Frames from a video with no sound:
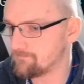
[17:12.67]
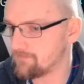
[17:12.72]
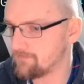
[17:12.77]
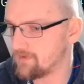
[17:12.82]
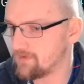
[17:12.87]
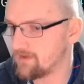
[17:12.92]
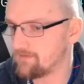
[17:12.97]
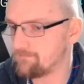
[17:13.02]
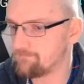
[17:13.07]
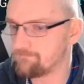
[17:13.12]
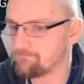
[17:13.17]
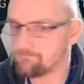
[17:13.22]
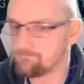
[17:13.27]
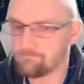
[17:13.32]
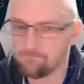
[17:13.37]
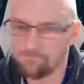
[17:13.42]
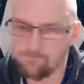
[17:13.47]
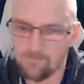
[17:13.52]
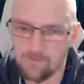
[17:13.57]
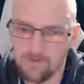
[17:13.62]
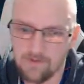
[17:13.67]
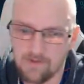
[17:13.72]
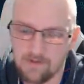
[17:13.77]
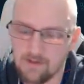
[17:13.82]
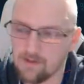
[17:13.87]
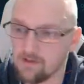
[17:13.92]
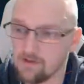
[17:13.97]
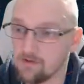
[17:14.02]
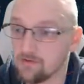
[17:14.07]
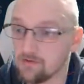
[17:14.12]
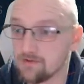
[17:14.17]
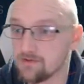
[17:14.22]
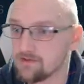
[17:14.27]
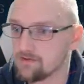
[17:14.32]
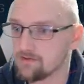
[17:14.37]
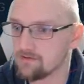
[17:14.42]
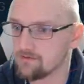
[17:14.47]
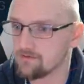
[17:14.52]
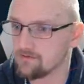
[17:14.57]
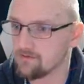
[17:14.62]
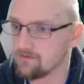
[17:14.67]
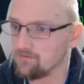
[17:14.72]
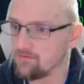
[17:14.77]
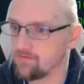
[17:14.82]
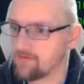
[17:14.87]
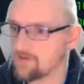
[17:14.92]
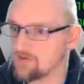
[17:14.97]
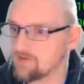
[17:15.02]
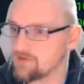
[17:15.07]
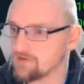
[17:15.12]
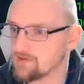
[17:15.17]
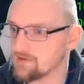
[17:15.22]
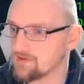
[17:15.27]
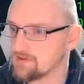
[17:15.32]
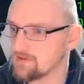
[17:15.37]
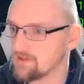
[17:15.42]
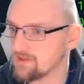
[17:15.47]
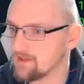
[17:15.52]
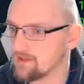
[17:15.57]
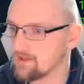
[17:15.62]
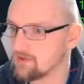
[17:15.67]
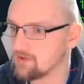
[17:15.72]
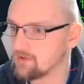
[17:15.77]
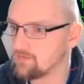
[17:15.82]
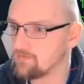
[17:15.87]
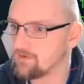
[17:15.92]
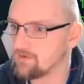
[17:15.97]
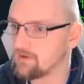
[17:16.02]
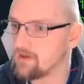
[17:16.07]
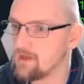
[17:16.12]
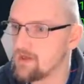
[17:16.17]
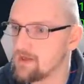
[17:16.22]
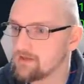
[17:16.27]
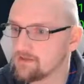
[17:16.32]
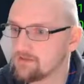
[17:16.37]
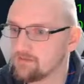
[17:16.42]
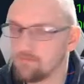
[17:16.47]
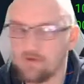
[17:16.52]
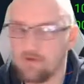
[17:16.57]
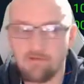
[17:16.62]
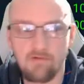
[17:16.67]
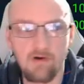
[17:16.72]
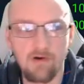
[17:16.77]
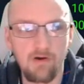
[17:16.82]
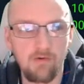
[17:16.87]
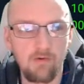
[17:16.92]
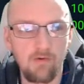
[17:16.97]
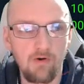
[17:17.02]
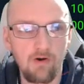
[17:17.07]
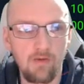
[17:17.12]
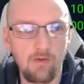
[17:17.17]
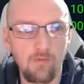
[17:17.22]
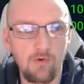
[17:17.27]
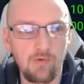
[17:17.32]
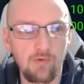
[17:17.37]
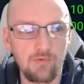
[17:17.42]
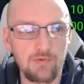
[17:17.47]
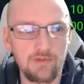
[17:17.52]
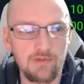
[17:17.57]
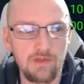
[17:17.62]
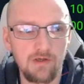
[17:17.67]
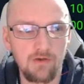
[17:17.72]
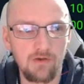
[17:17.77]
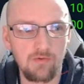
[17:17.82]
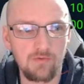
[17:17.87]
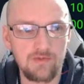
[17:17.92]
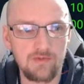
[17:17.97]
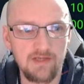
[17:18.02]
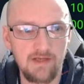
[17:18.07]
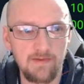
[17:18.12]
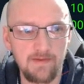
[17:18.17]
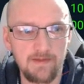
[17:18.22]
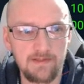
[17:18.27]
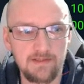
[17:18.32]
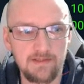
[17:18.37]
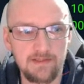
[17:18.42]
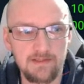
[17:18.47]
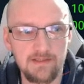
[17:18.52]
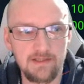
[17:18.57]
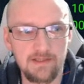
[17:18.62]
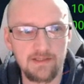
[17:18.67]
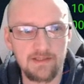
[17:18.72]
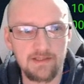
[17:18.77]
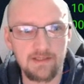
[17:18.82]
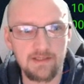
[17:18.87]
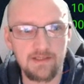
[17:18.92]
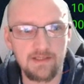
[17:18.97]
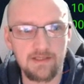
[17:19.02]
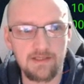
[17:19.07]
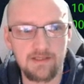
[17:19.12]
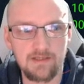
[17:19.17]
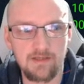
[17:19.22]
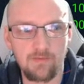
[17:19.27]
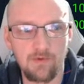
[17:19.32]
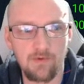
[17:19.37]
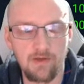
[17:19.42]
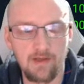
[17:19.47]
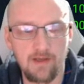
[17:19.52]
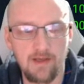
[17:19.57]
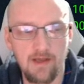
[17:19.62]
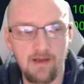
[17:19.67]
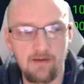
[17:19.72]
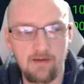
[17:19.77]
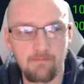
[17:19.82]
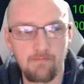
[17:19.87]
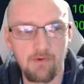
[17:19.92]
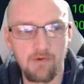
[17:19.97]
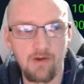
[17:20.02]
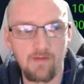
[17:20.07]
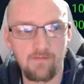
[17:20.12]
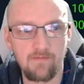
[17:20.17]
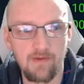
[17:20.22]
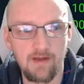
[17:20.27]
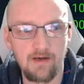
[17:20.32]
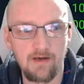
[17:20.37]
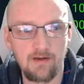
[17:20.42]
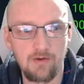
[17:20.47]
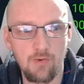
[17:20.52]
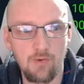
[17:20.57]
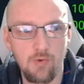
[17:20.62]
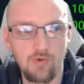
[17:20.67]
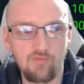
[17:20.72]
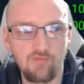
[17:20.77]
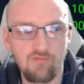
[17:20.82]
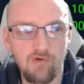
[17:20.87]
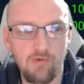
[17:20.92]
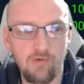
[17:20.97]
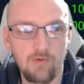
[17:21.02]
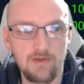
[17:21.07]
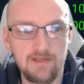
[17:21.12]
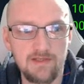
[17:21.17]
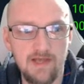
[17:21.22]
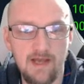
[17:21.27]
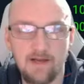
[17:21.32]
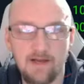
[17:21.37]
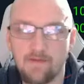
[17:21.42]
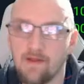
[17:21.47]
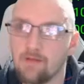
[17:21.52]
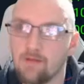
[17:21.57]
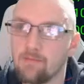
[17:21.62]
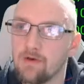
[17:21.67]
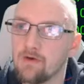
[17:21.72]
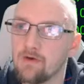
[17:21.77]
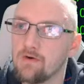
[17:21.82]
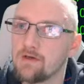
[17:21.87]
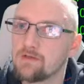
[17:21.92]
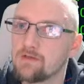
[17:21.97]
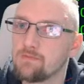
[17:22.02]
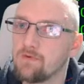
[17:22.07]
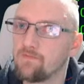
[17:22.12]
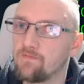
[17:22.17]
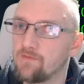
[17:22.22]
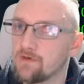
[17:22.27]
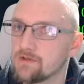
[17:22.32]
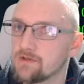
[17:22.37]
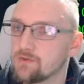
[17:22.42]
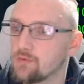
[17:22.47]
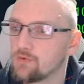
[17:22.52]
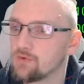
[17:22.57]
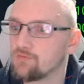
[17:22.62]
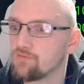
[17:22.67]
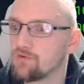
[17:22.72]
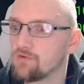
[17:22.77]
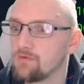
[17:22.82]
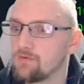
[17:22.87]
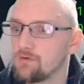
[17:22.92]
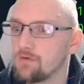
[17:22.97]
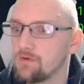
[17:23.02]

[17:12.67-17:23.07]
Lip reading: Yeah, it's going to cost a fair chunk to take it over. Tomorrow I will also take this to 16 and see what I get. Might even get a quad roll attack. That'd be nice, my first quad roll.